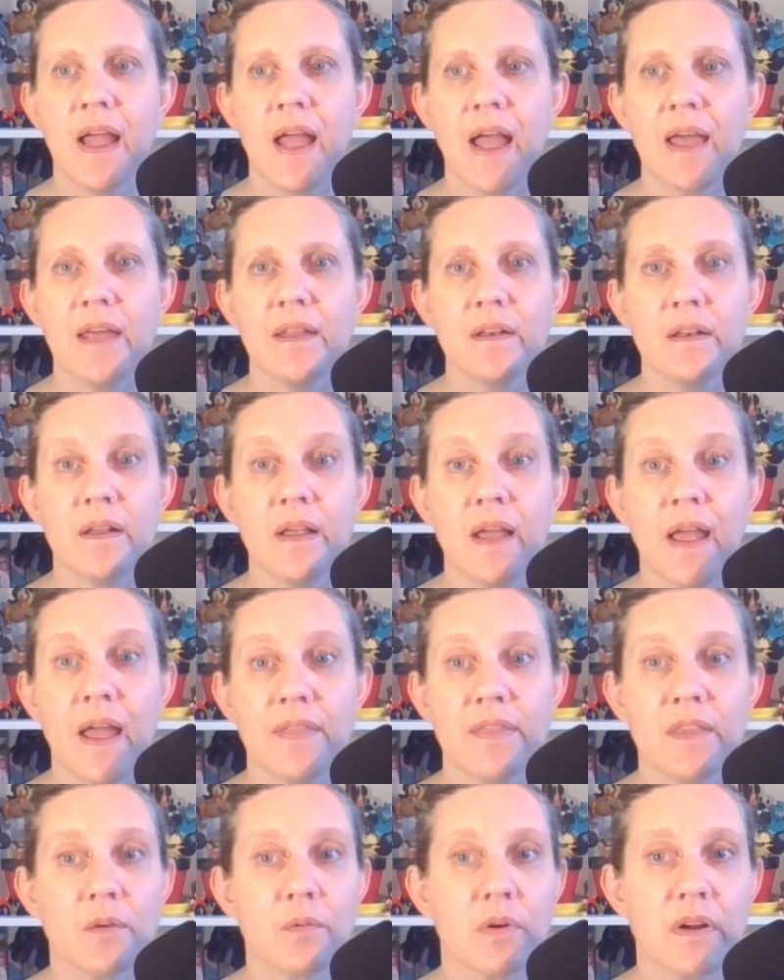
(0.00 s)
And
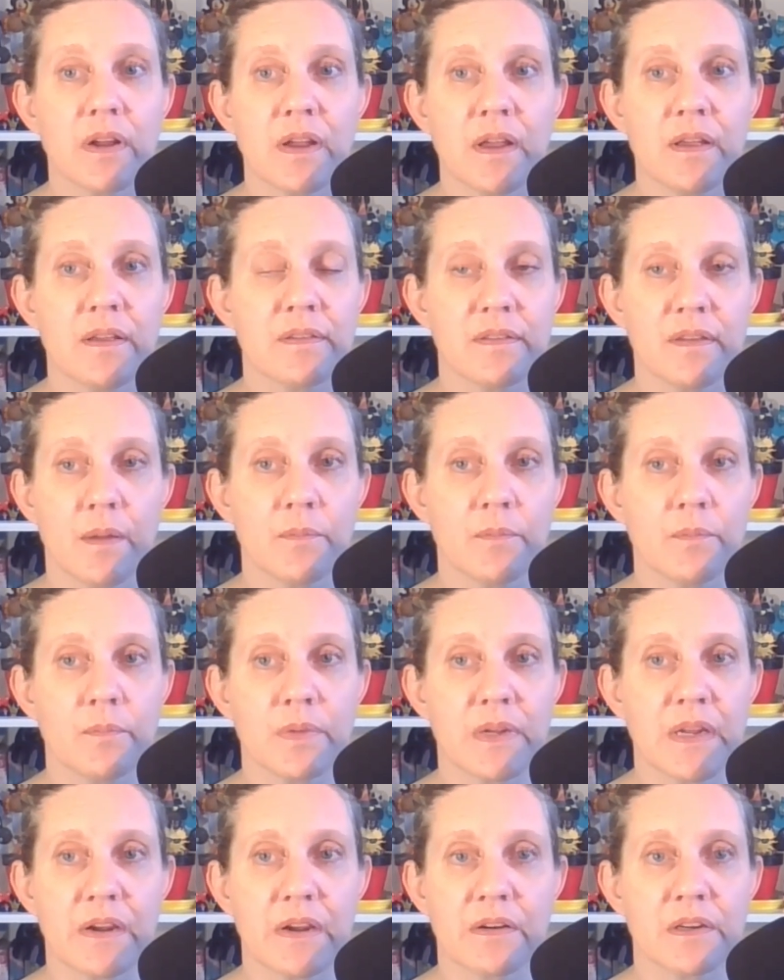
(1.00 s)
there were some
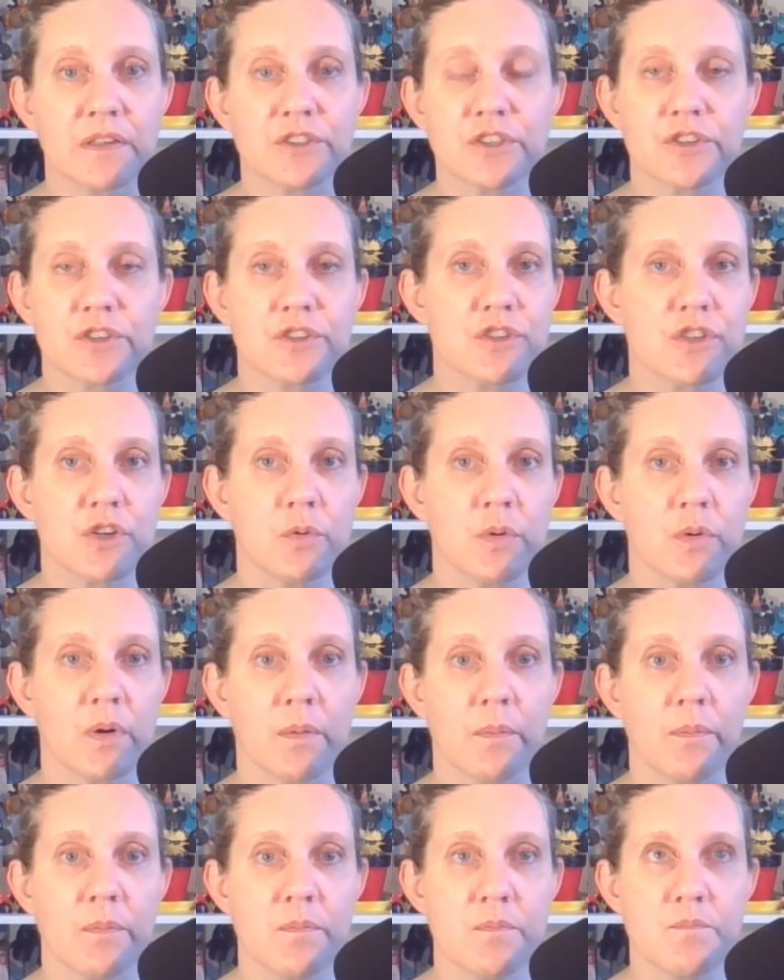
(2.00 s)
characters who
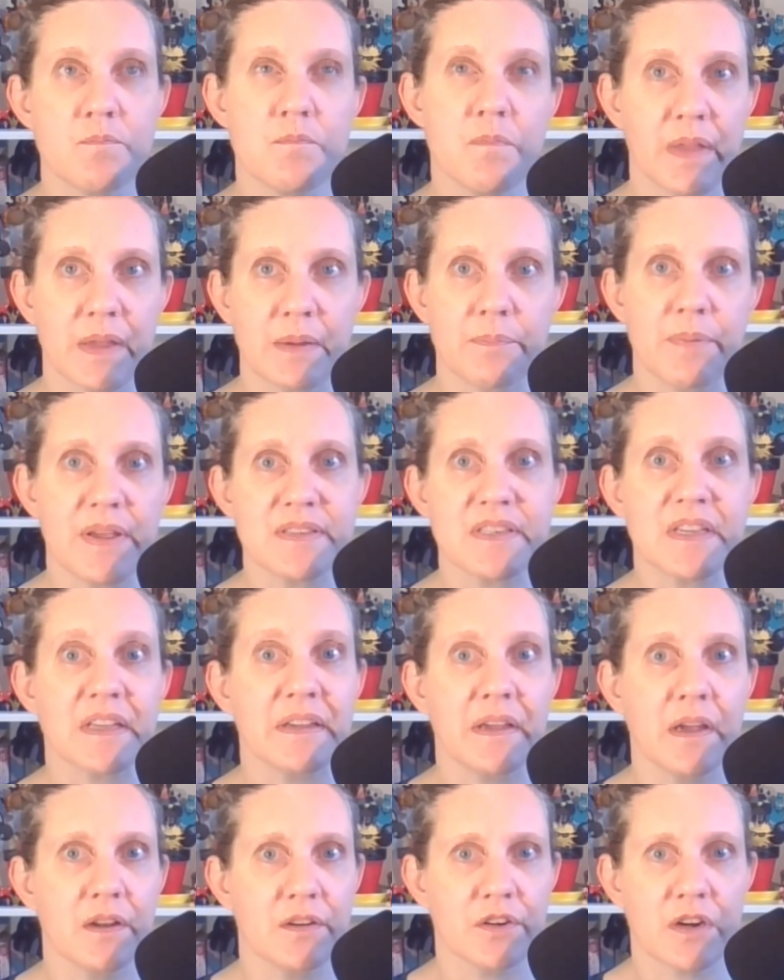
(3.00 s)
were like
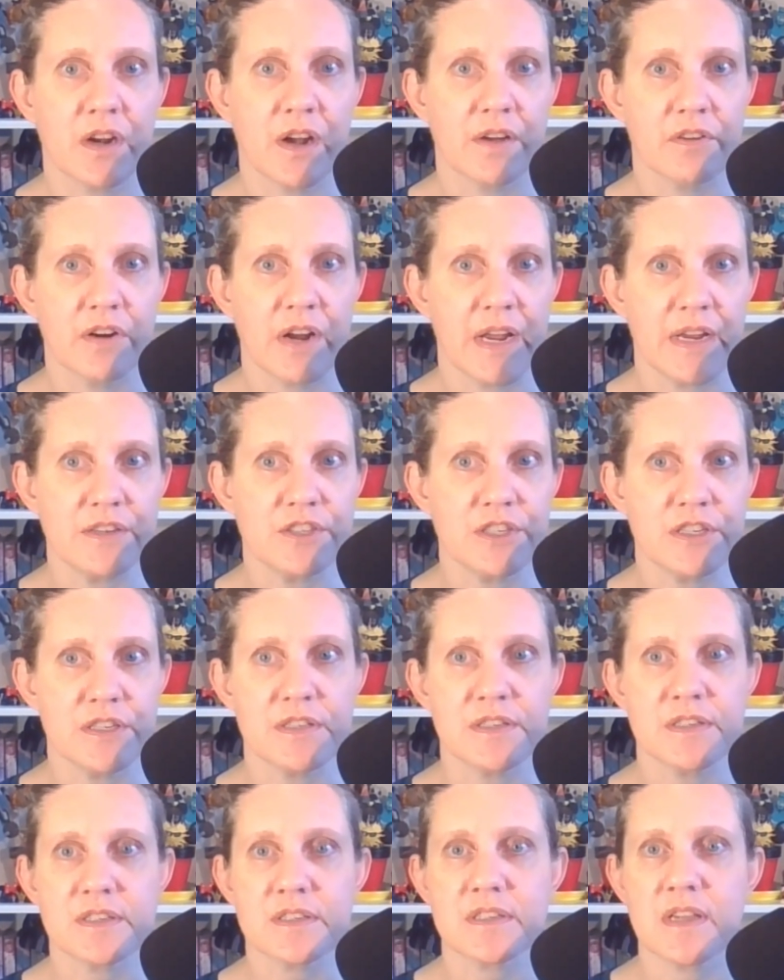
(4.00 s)
basically undercover
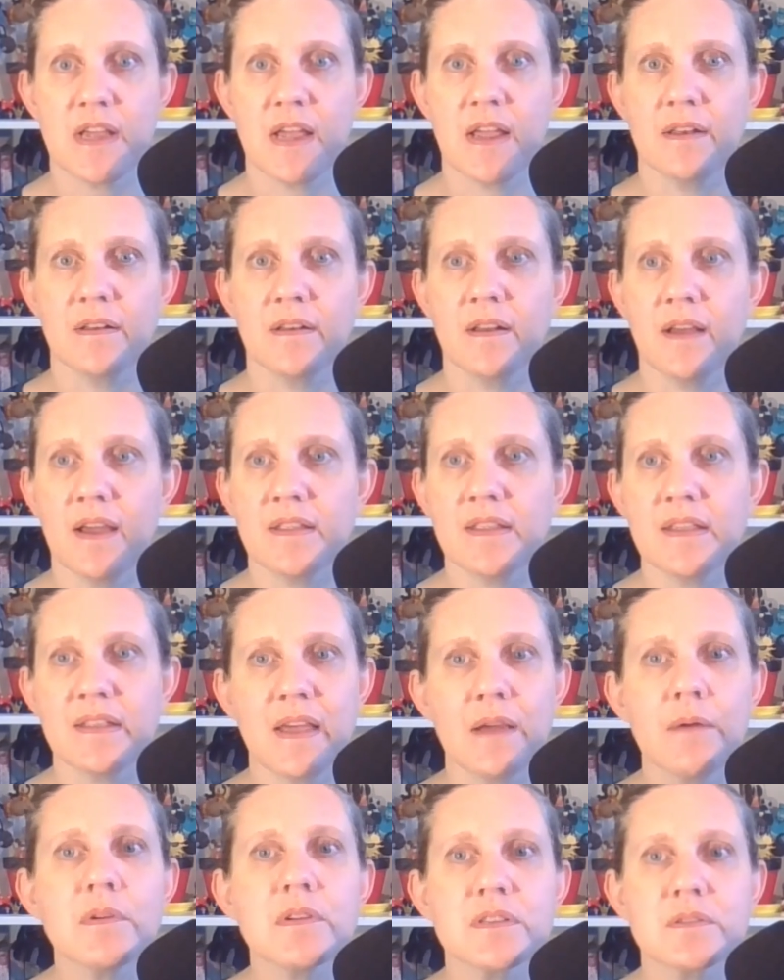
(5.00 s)
agents, and I think
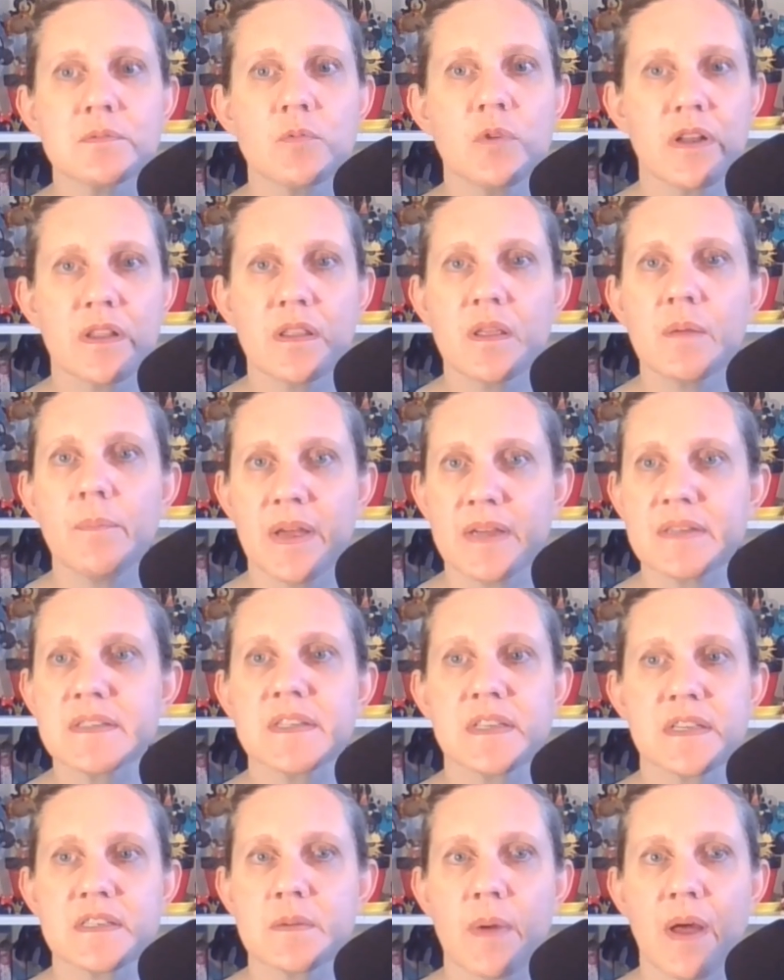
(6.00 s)
that was one of the best
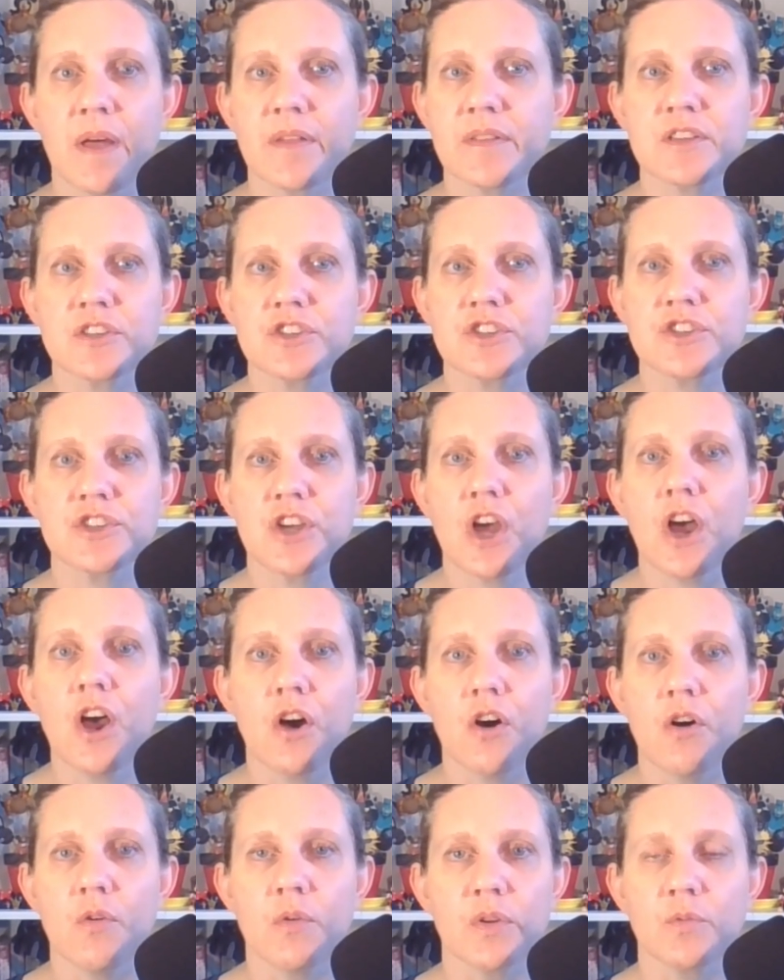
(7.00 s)
things about this
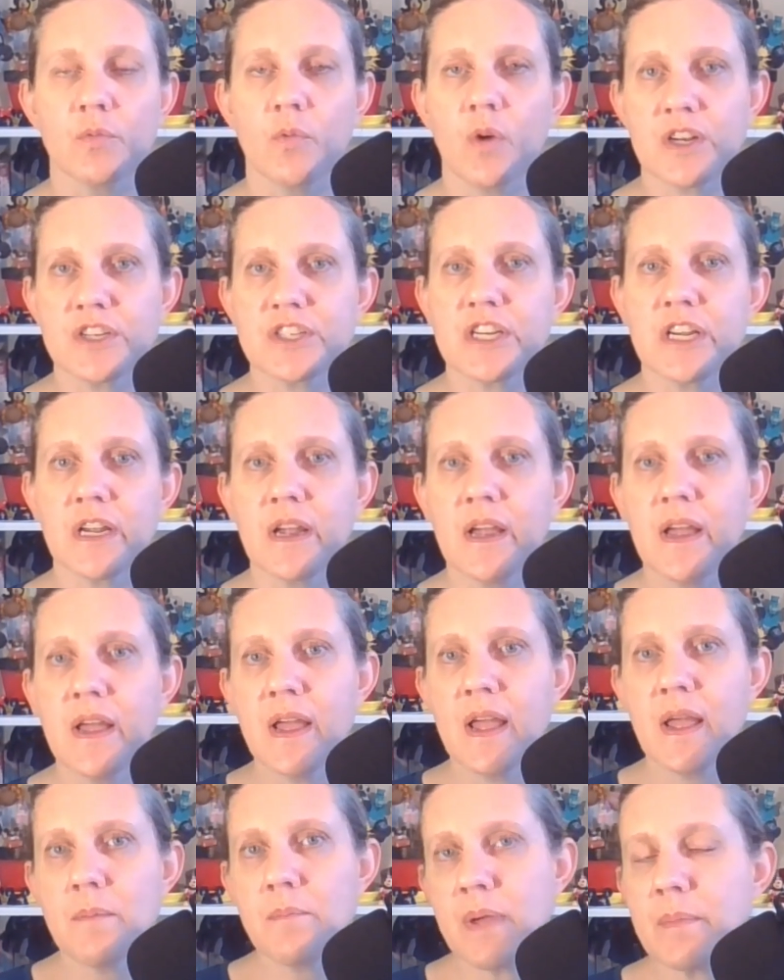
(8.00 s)
show, was watching
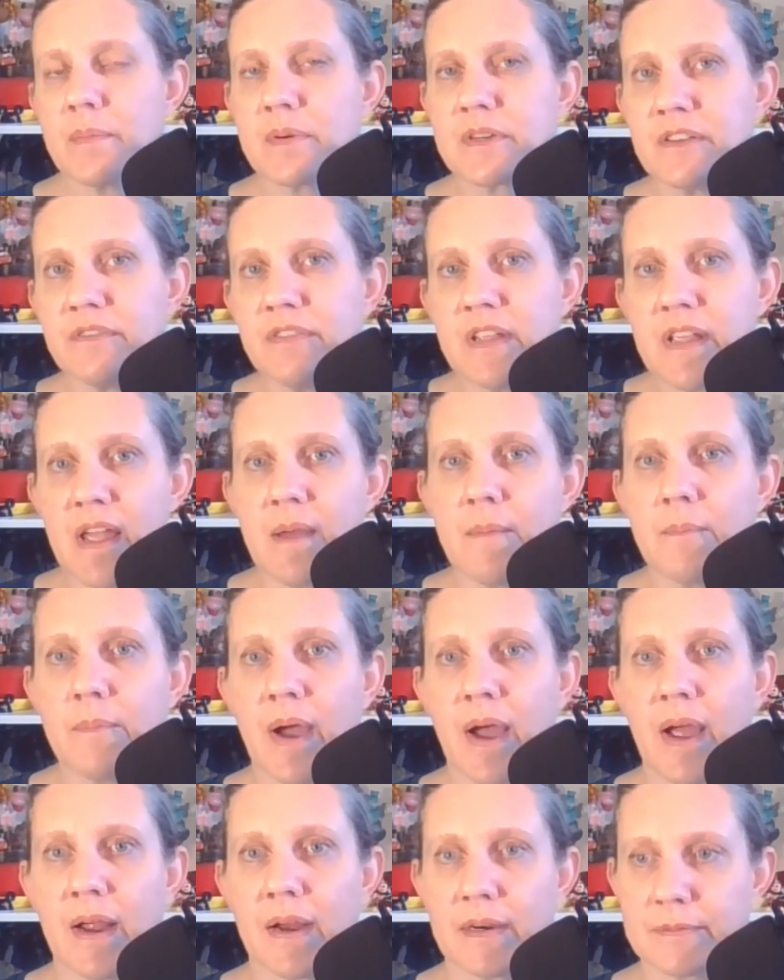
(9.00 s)
members of the
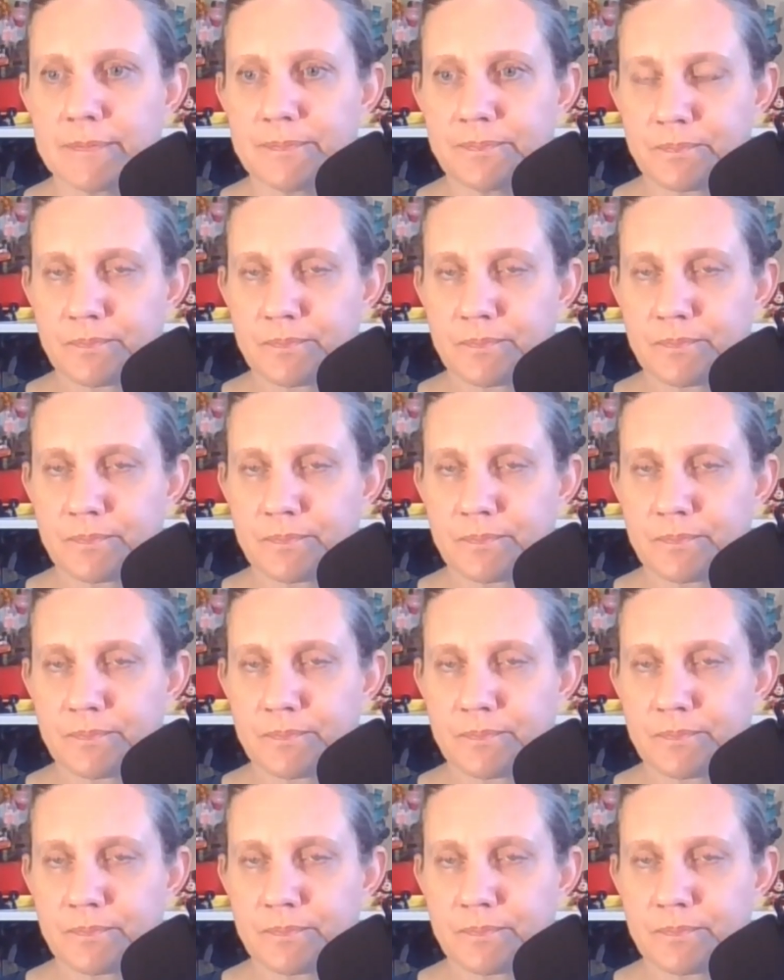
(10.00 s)
Empire